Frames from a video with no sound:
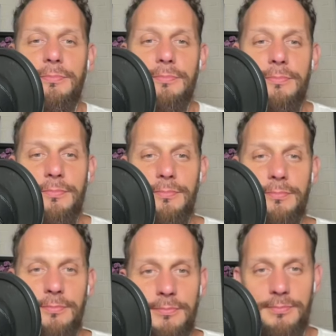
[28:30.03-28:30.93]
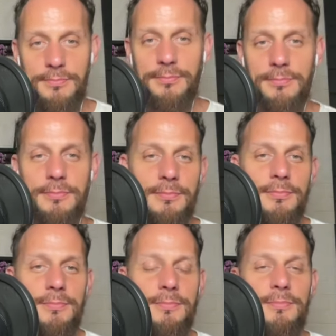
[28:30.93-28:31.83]

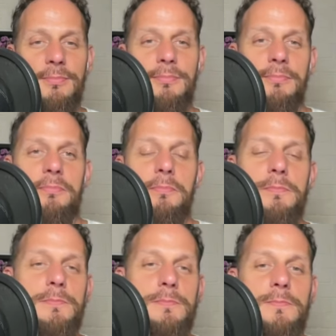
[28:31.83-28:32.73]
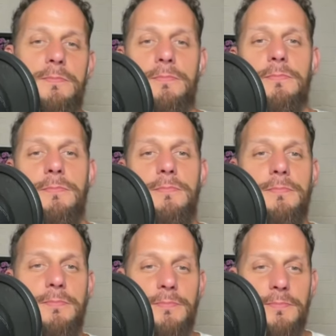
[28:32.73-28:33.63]

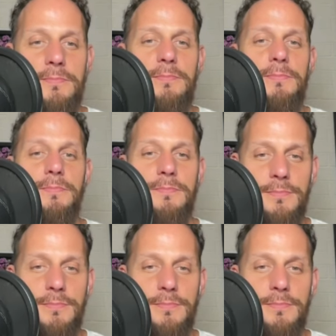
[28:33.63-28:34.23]
[no speech]